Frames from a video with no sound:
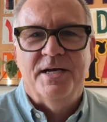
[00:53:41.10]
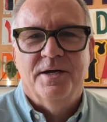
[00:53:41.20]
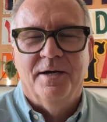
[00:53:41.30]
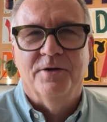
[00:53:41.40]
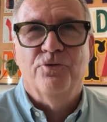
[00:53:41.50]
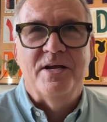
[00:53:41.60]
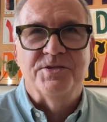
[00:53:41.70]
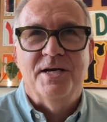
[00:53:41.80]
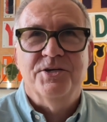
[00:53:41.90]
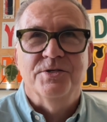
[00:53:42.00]

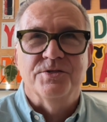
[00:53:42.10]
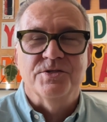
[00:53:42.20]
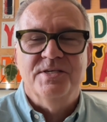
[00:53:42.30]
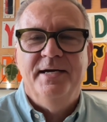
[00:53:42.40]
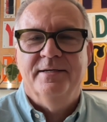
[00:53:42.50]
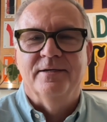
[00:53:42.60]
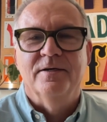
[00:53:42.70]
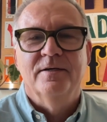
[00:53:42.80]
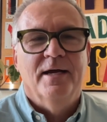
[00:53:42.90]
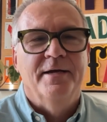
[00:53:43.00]
transactions a
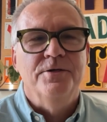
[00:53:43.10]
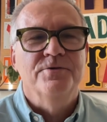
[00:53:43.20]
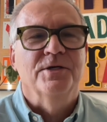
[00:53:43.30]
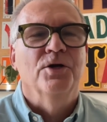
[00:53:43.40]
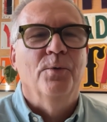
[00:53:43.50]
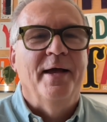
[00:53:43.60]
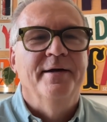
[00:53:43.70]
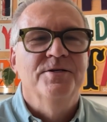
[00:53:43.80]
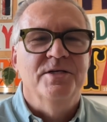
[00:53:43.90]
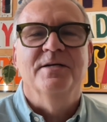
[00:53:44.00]
second and using no energy.